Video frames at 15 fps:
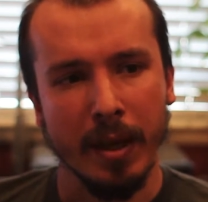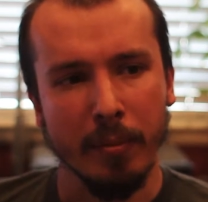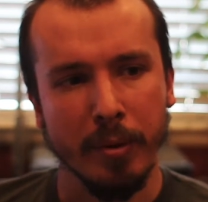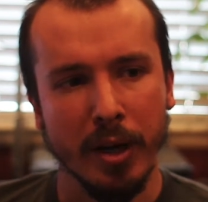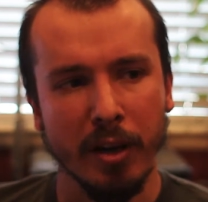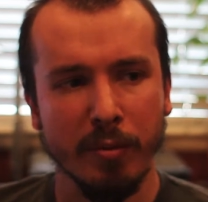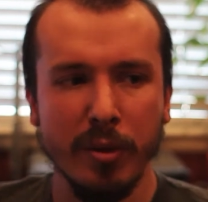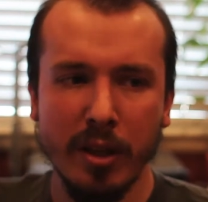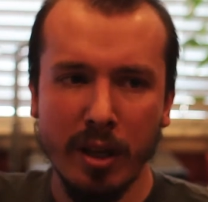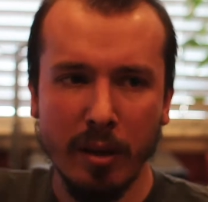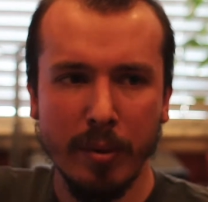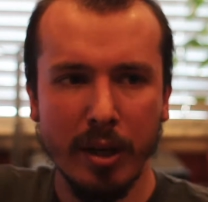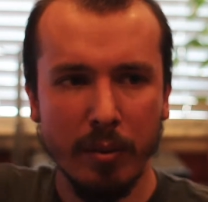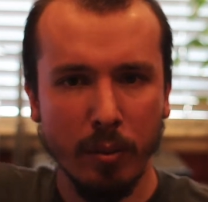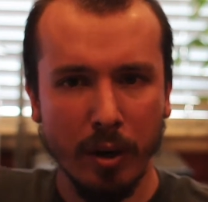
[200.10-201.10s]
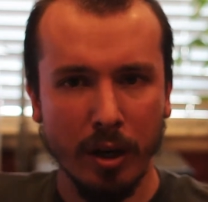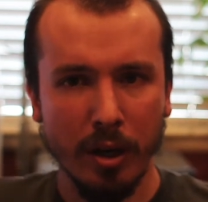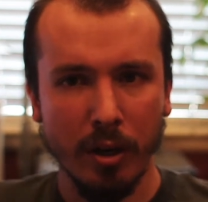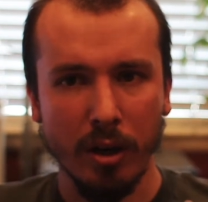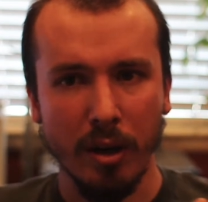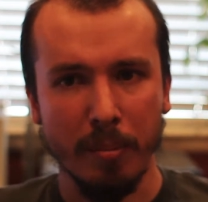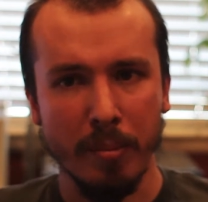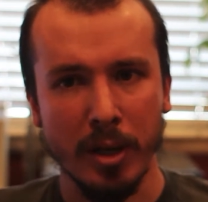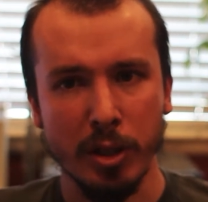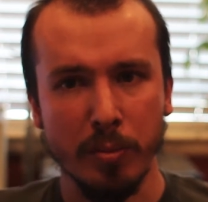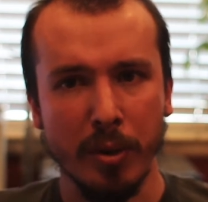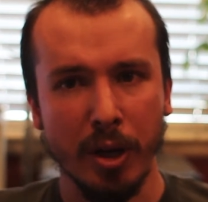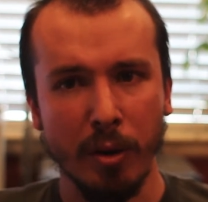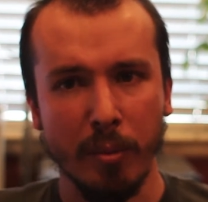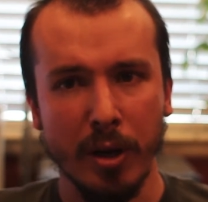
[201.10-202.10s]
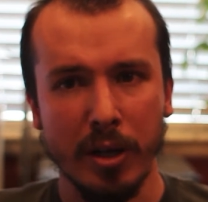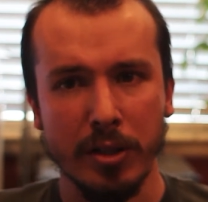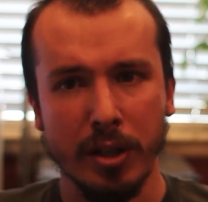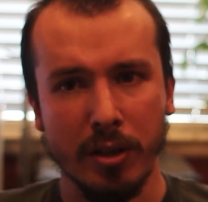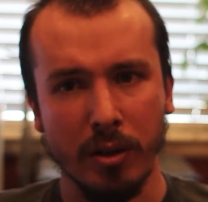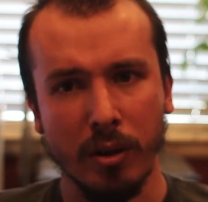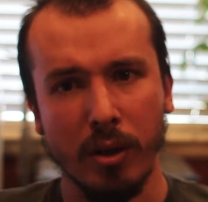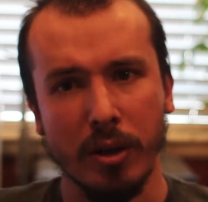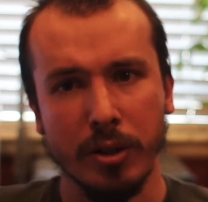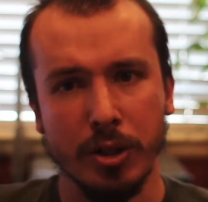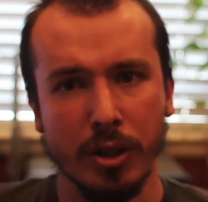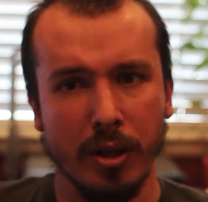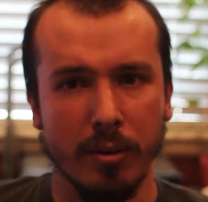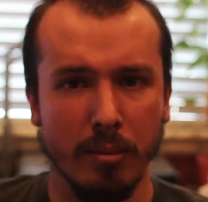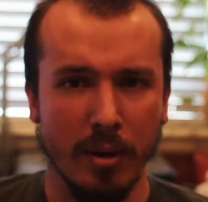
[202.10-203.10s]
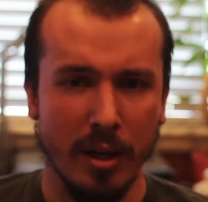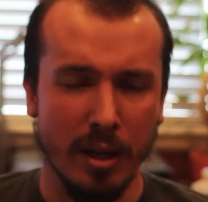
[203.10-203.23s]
But I've been thinking about working on a much bigger project long term.